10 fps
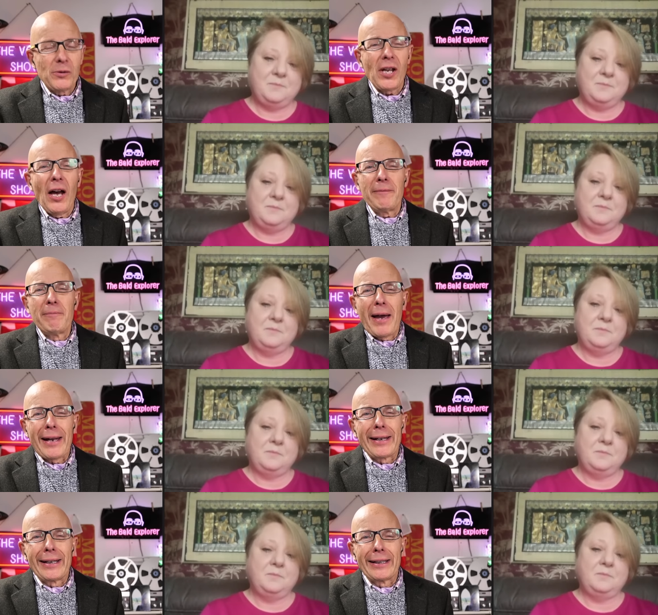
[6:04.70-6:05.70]
Speaker 1: so
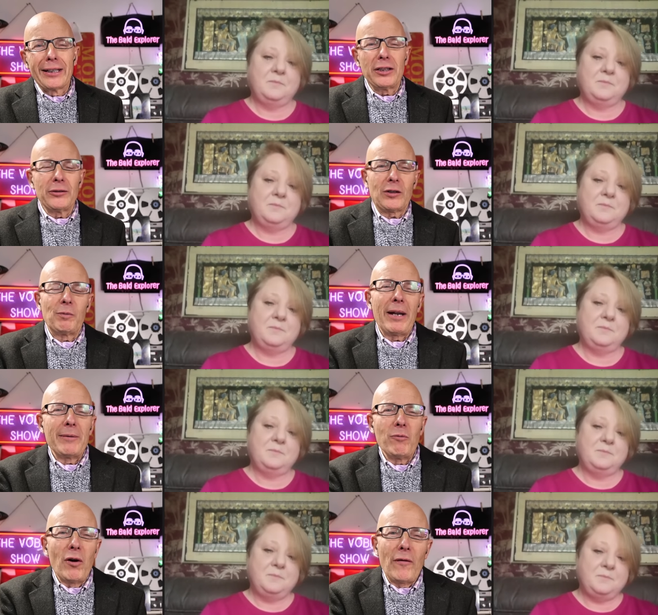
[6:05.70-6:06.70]
time banking can you
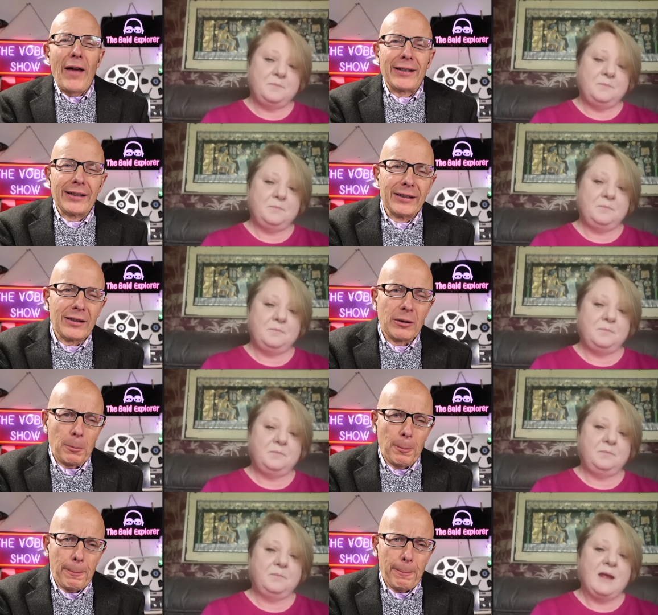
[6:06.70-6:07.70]
explain what that
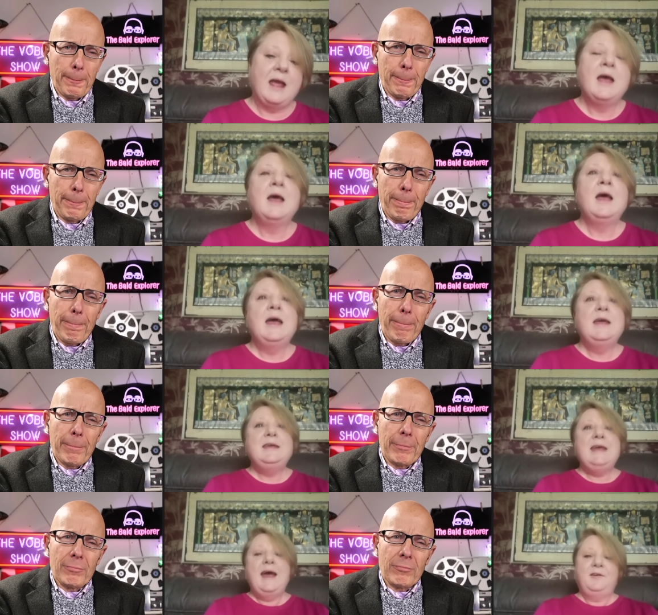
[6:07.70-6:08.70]
is
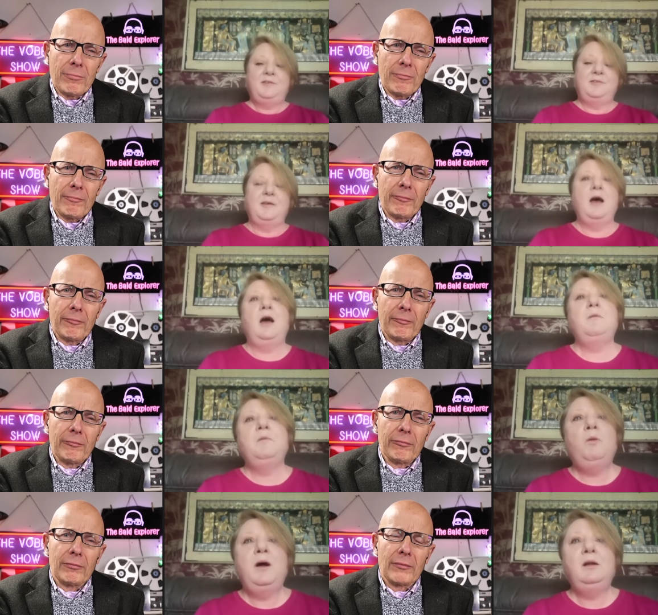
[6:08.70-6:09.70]
Speaker 2: Yes.
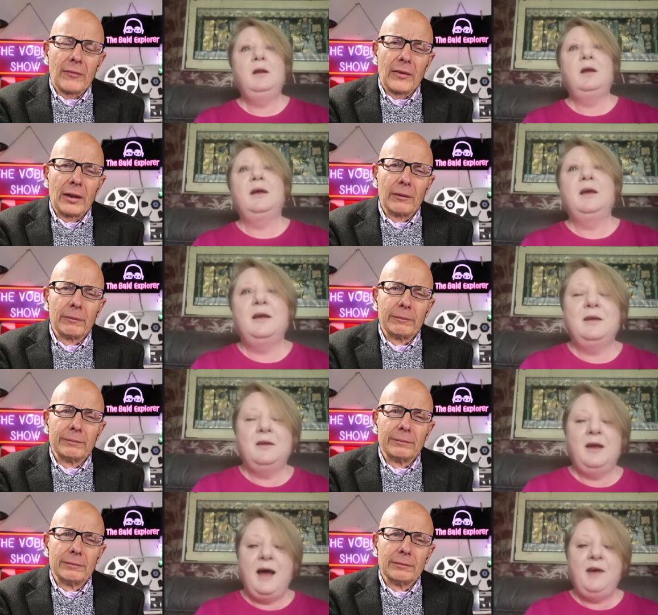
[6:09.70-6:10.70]
Um, well,
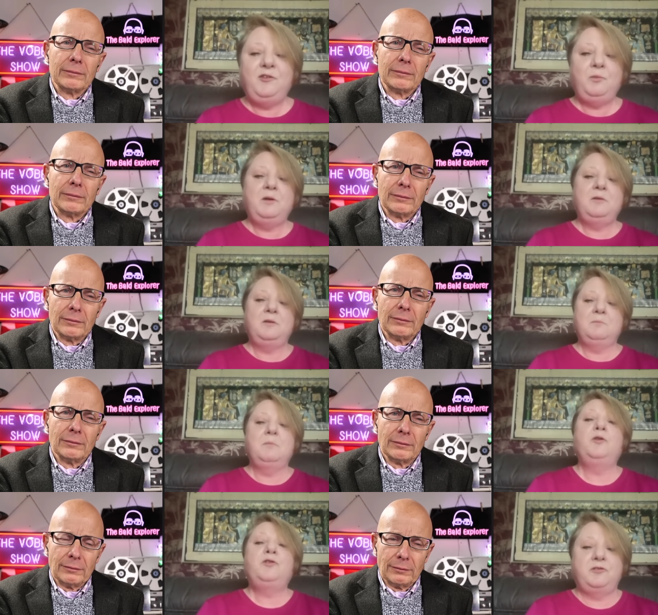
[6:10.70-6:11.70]
as we
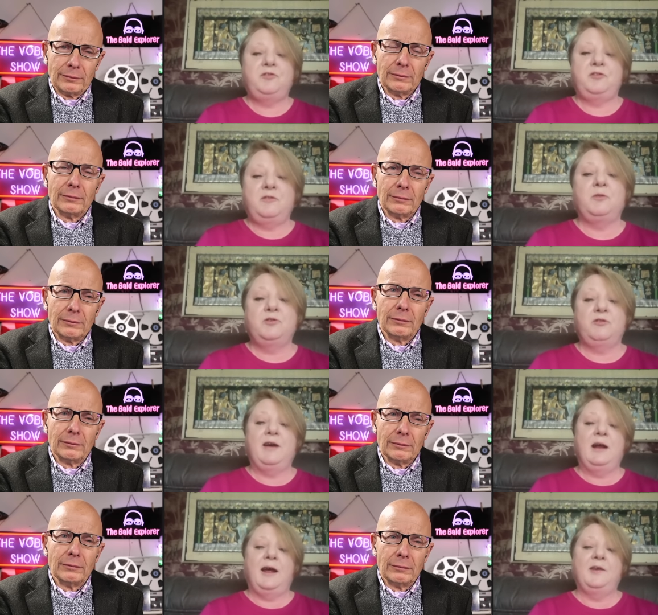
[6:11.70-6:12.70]
most of us have come to
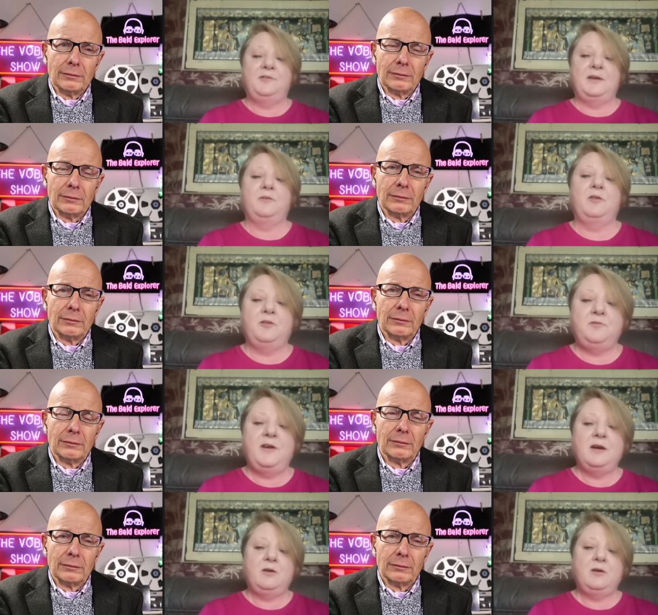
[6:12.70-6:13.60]
realize now that the fiat